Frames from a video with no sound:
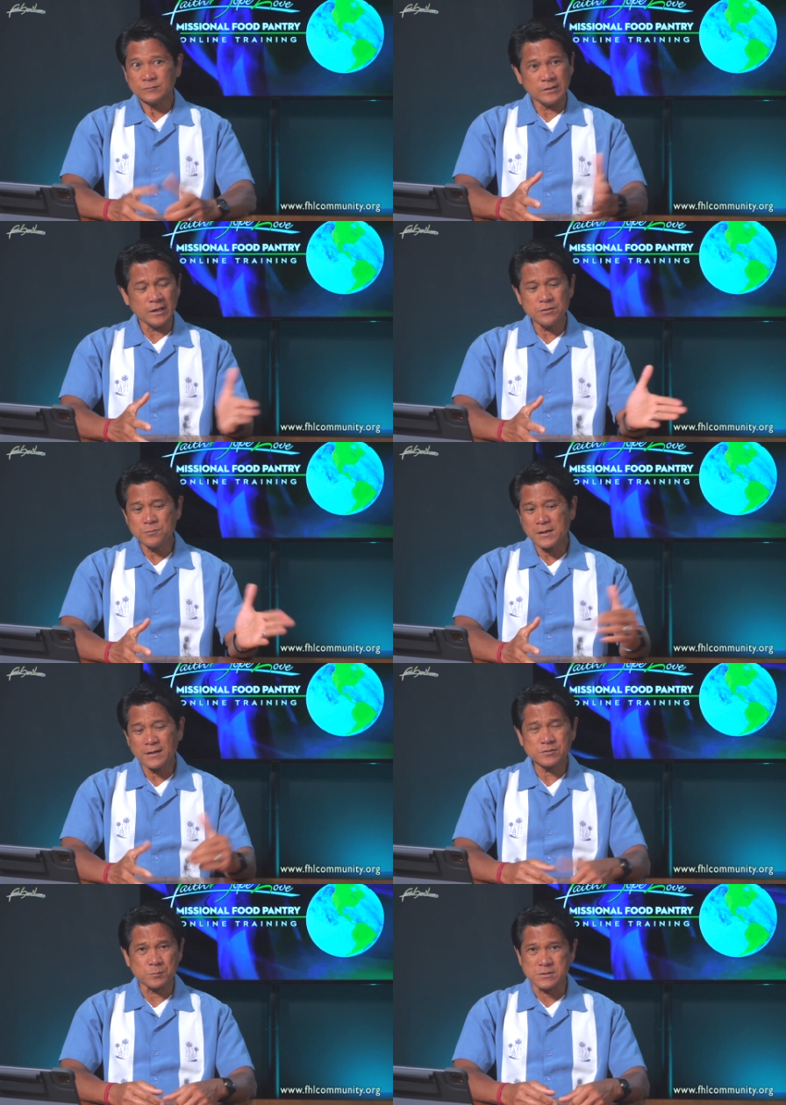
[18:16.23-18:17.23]
Yeah, you may
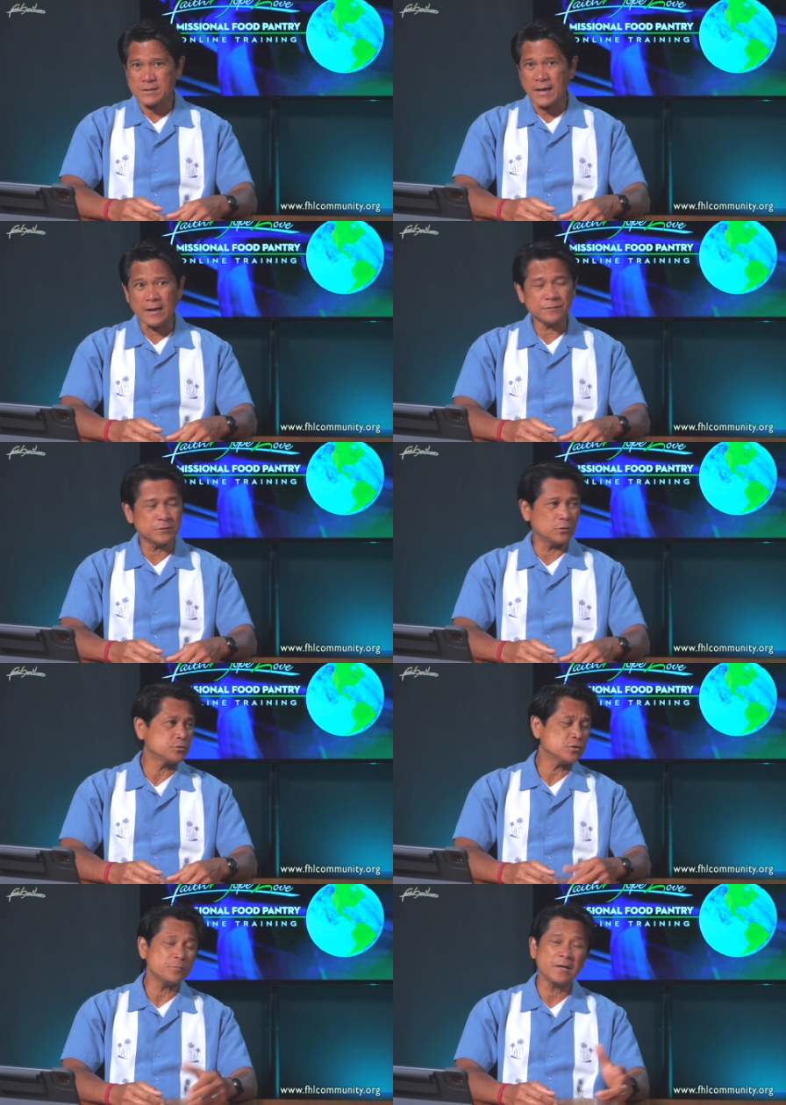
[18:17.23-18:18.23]
have some staff, and
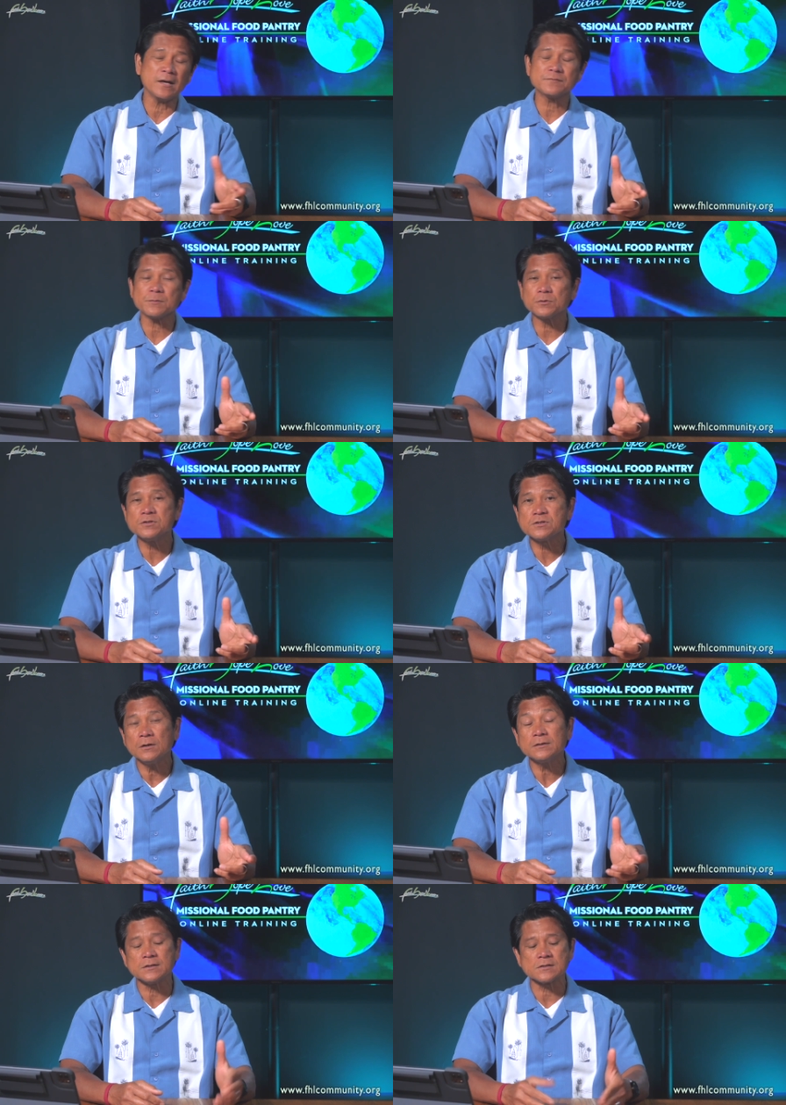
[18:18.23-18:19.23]
also you may have some
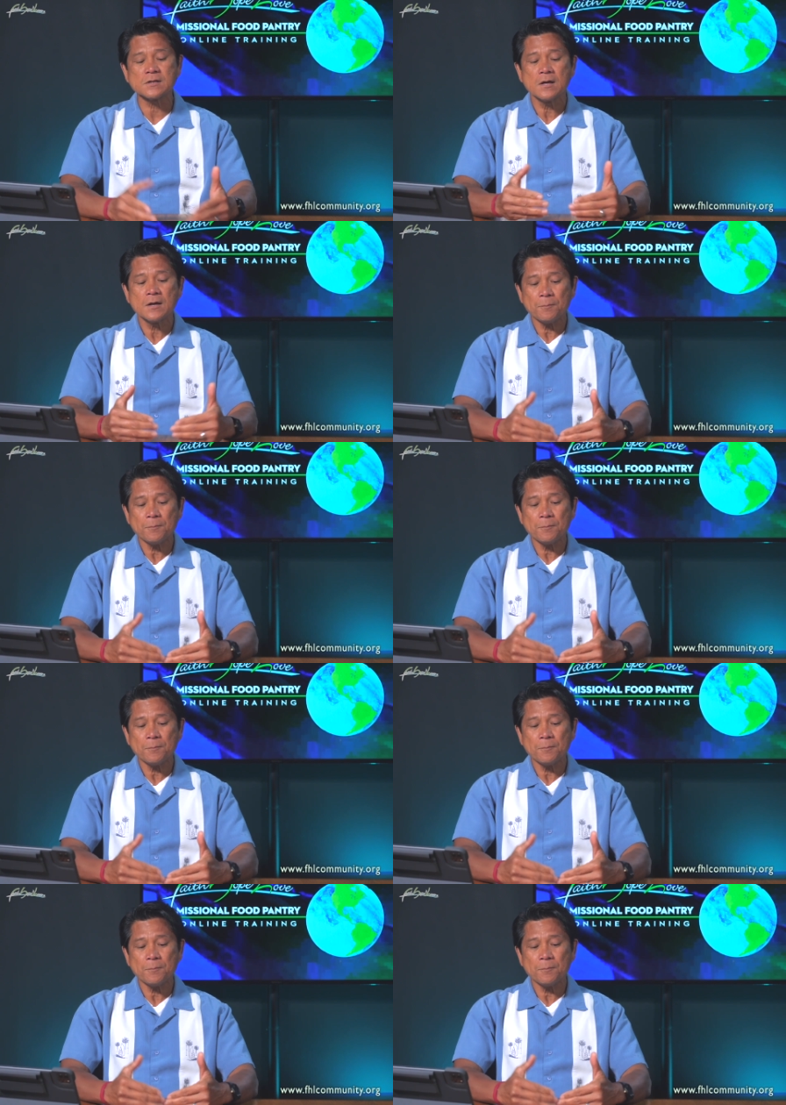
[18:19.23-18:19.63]
consultants,